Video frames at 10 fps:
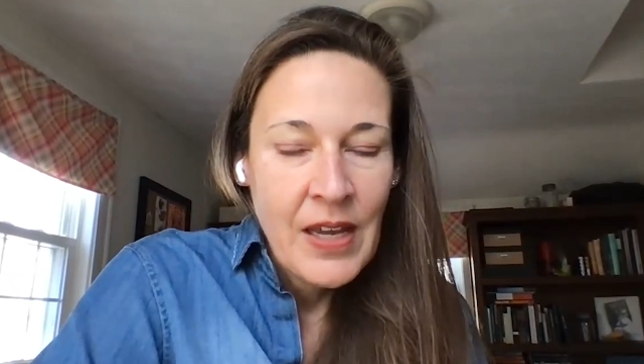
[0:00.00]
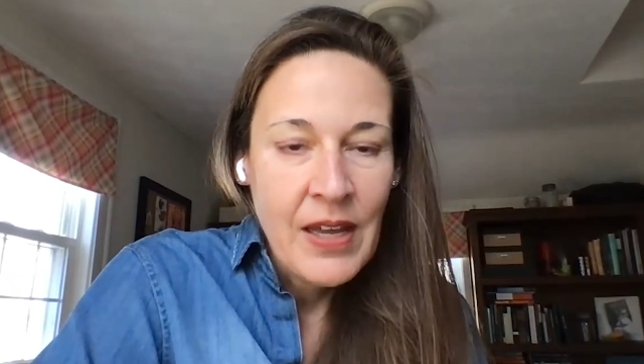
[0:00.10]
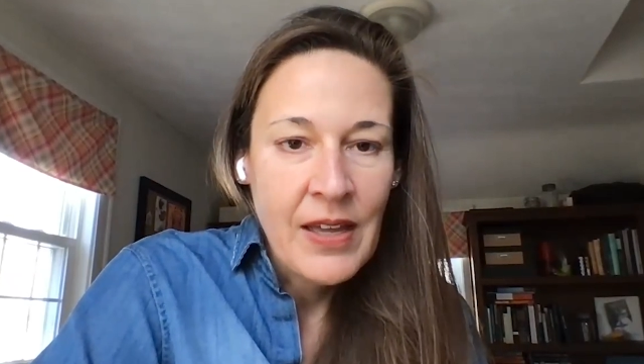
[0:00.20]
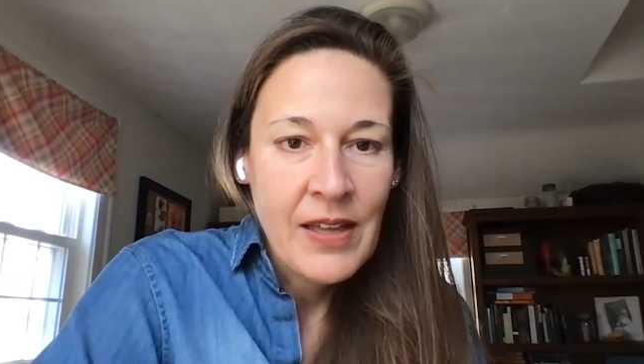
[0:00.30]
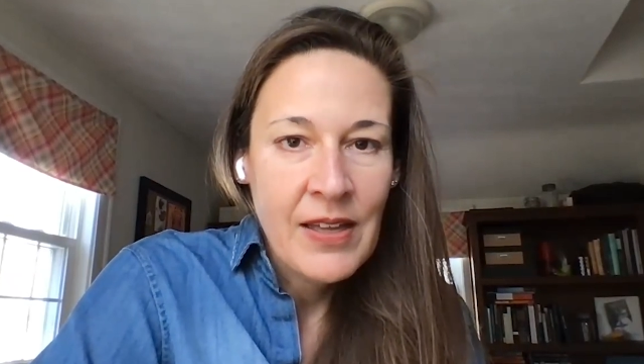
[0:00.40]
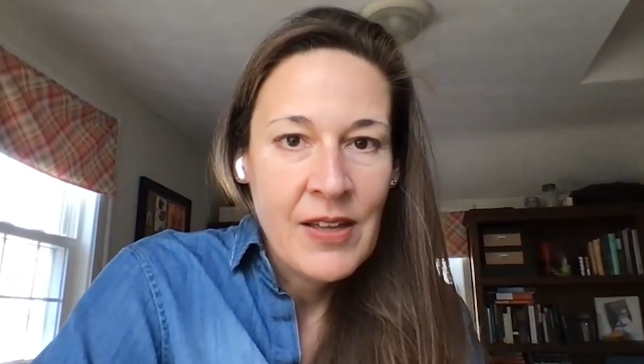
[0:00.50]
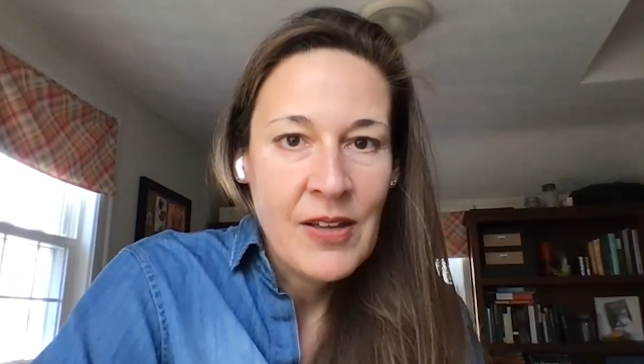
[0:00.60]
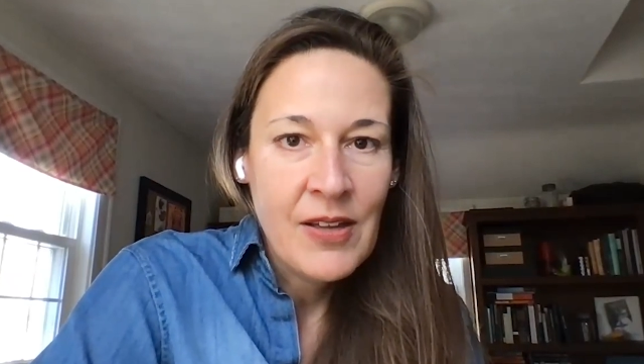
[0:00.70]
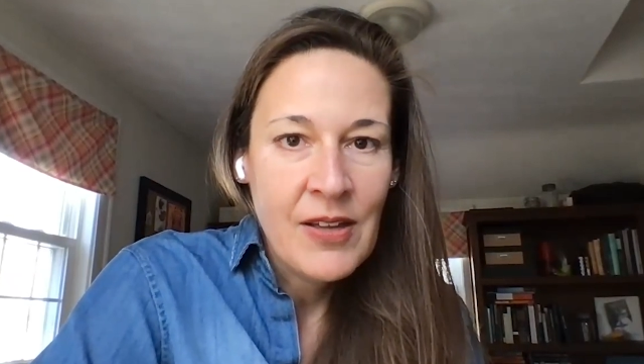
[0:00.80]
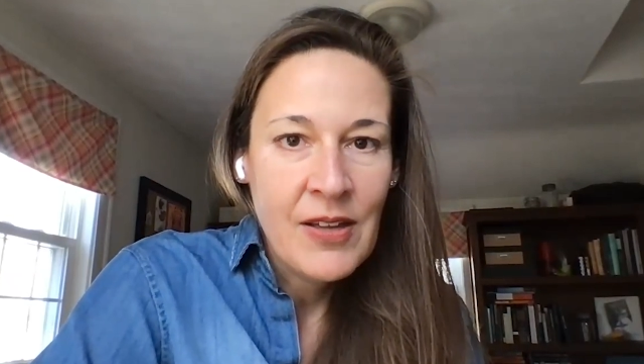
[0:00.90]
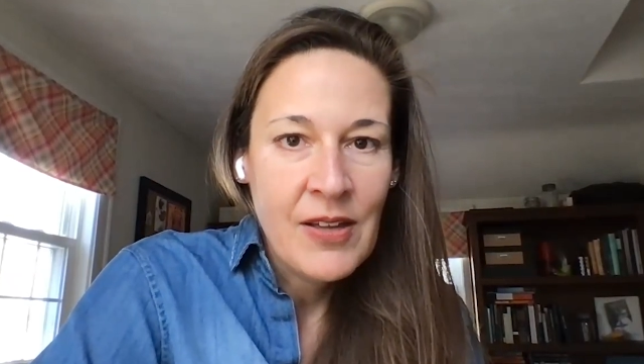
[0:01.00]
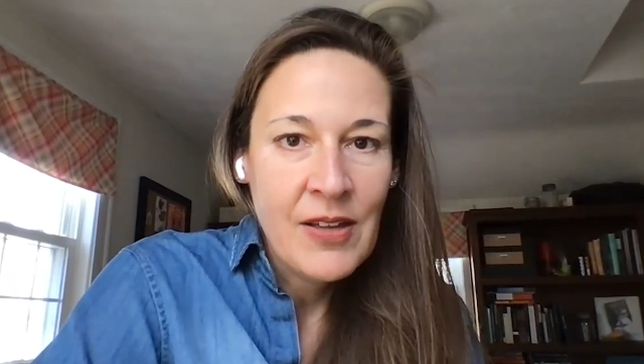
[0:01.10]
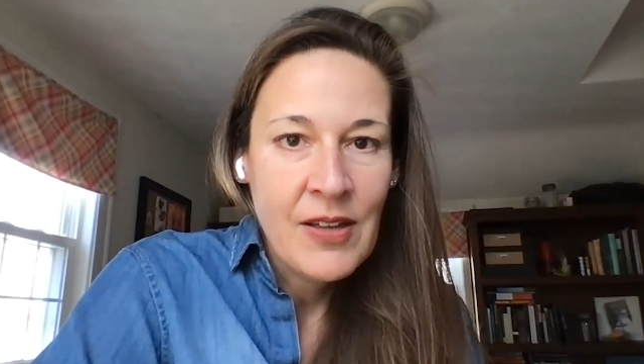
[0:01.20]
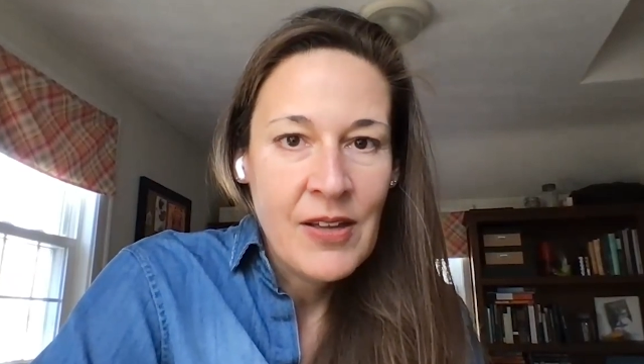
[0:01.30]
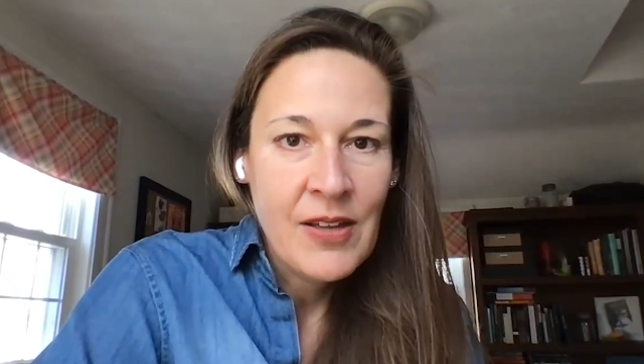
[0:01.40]

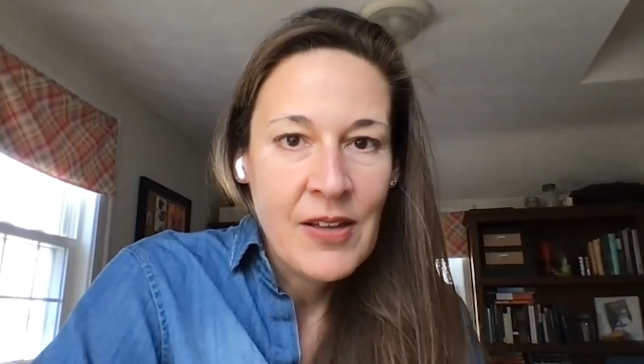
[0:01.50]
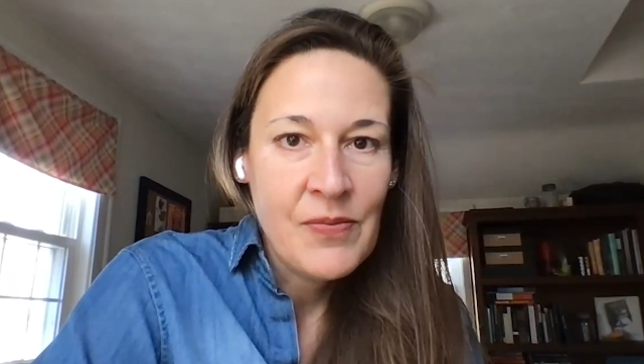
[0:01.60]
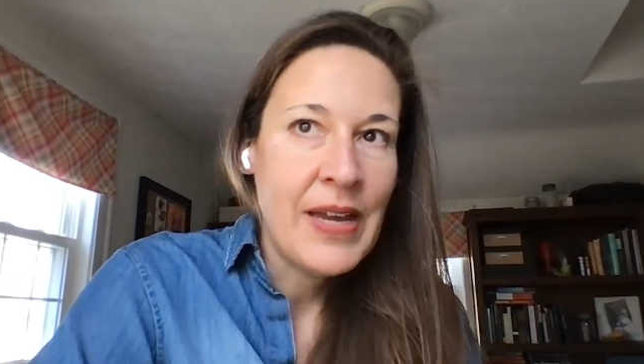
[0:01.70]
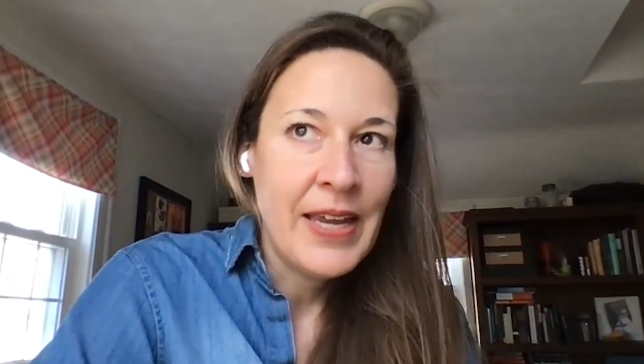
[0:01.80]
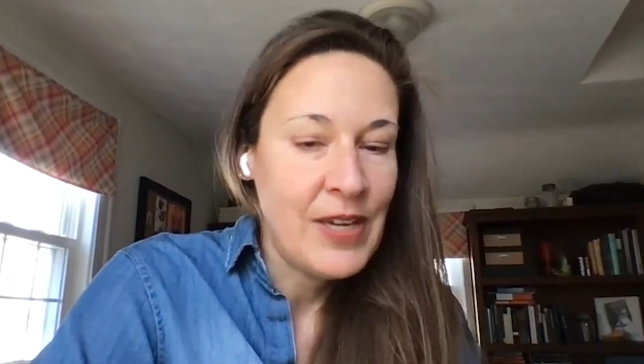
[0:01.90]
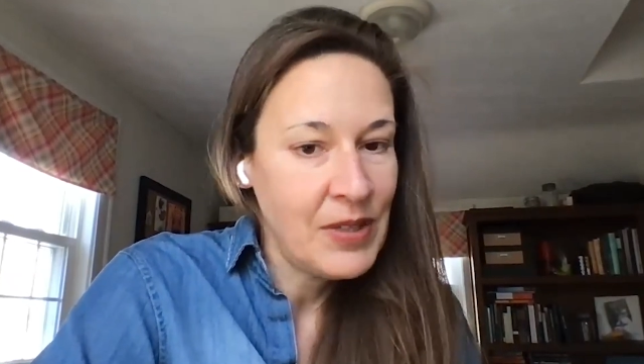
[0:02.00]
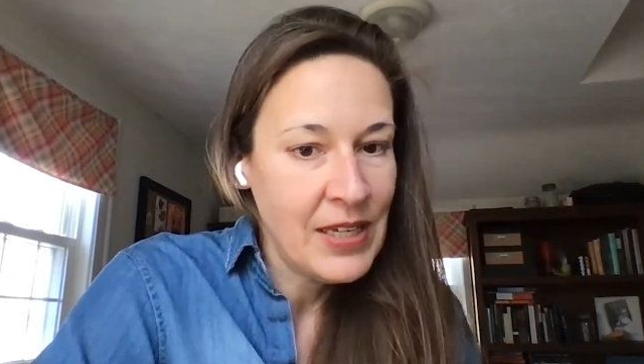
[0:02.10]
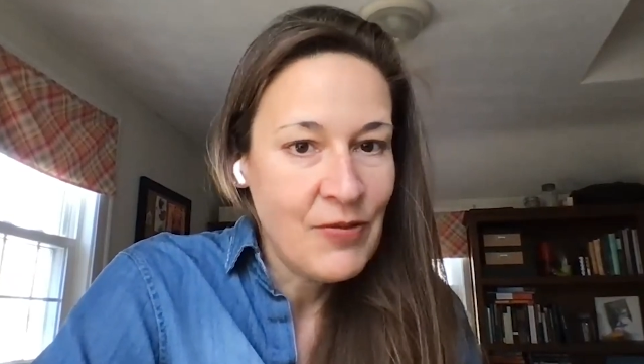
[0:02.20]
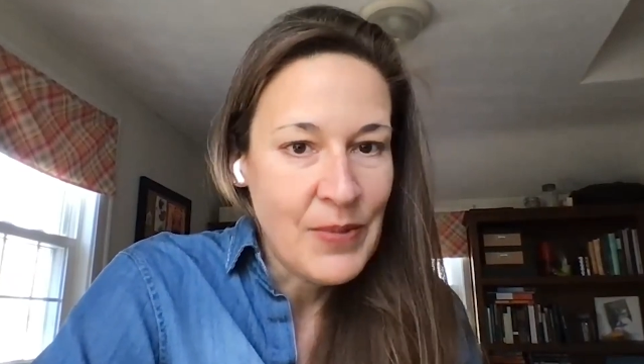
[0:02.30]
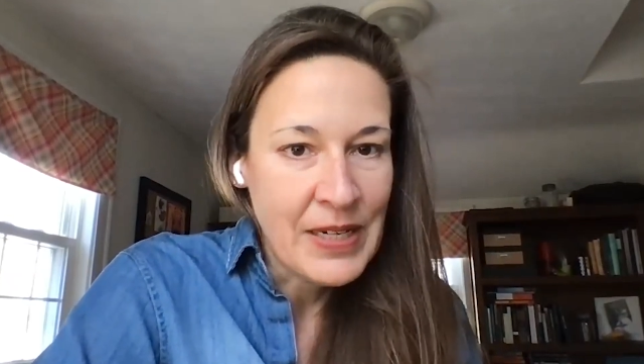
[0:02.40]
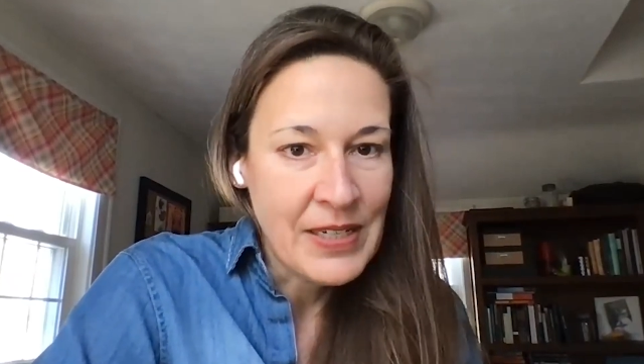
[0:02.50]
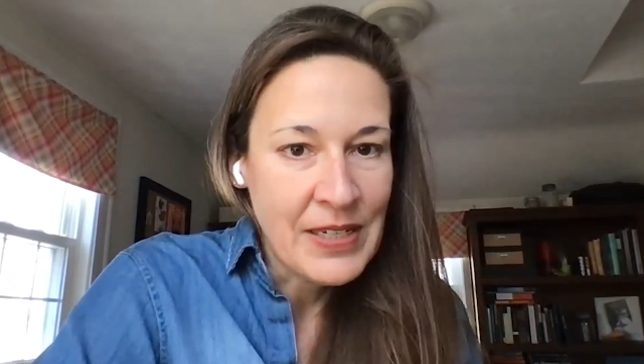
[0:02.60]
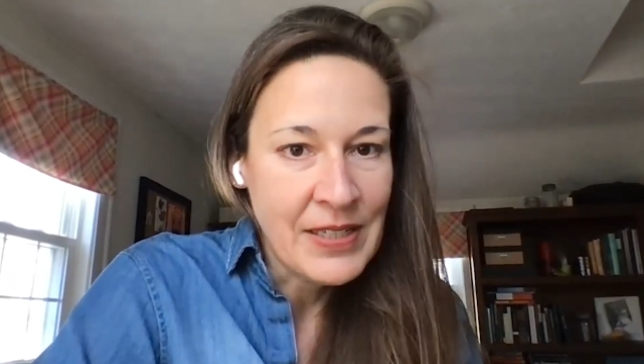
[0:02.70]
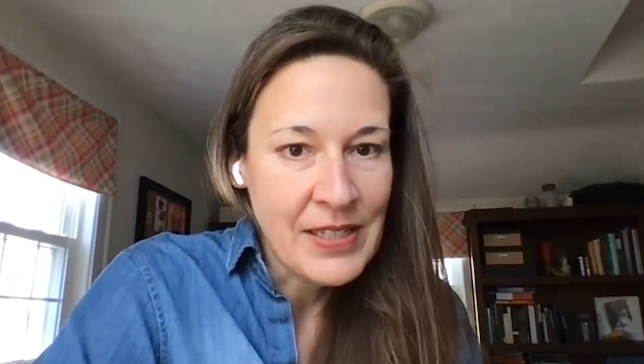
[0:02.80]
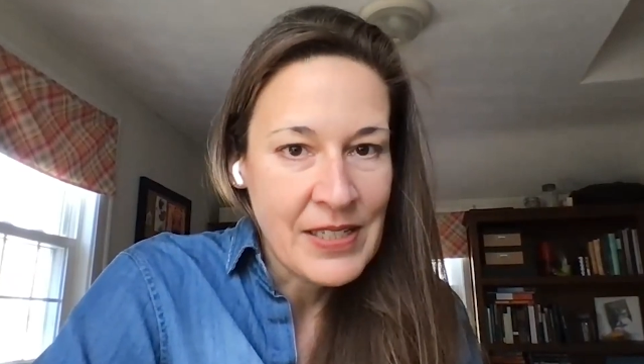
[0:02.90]
My family have been
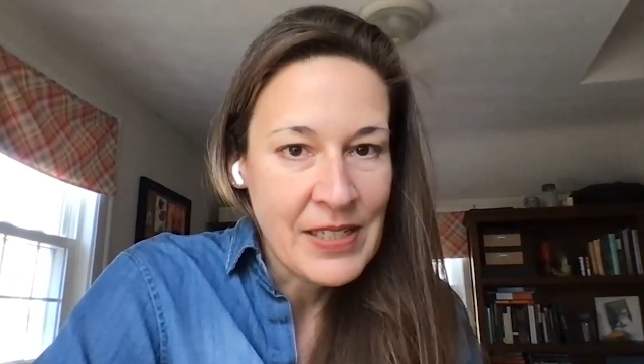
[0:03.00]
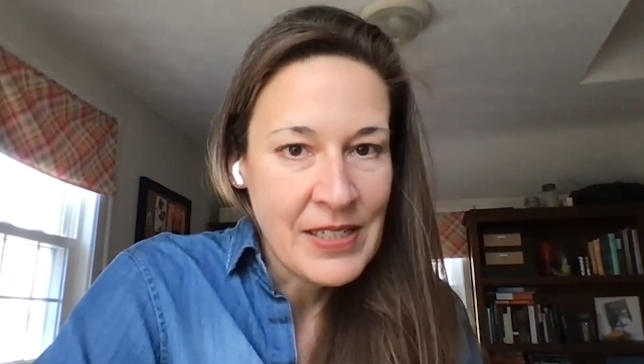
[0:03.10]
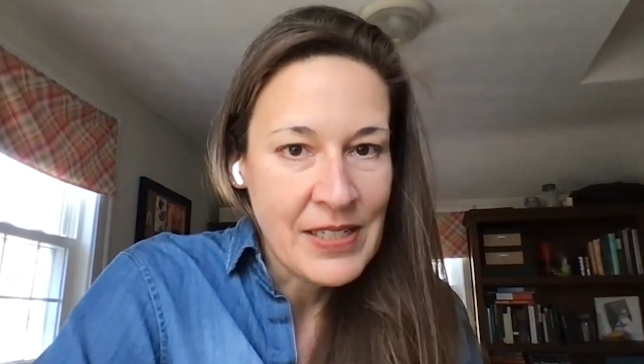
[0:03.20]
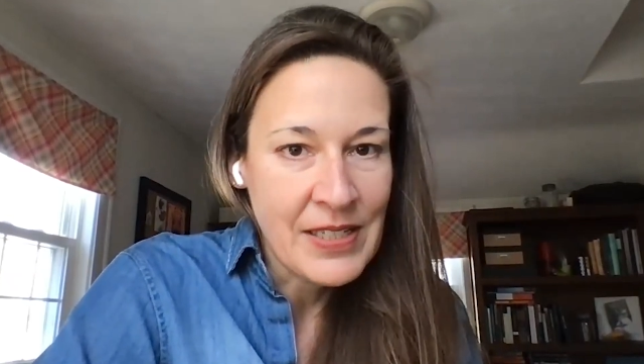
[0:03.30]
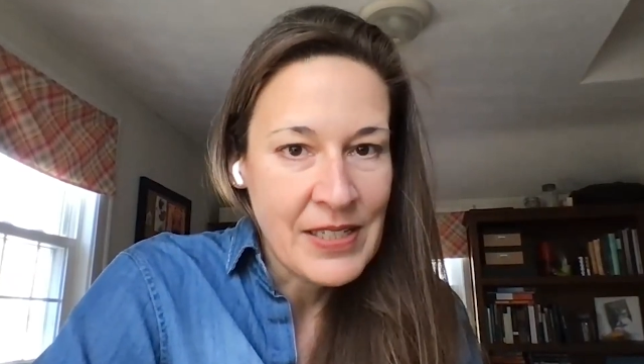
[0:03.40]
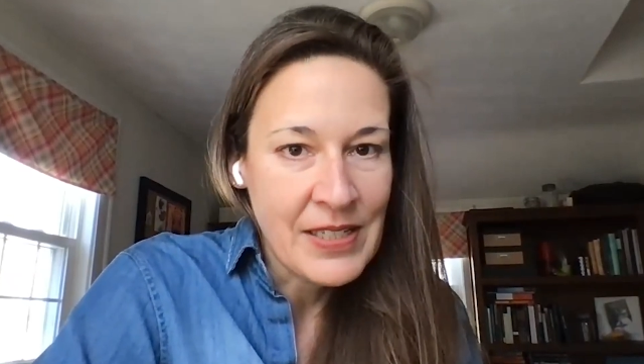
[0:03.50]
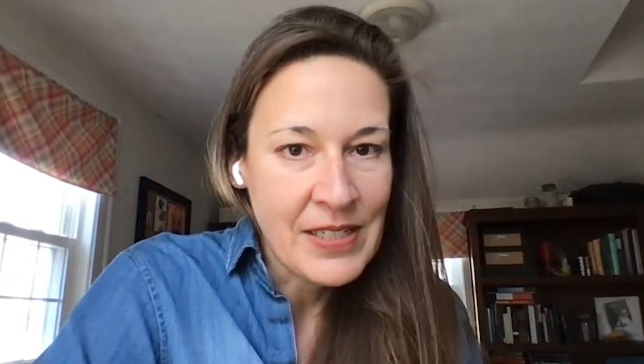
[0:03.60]
in this tribe for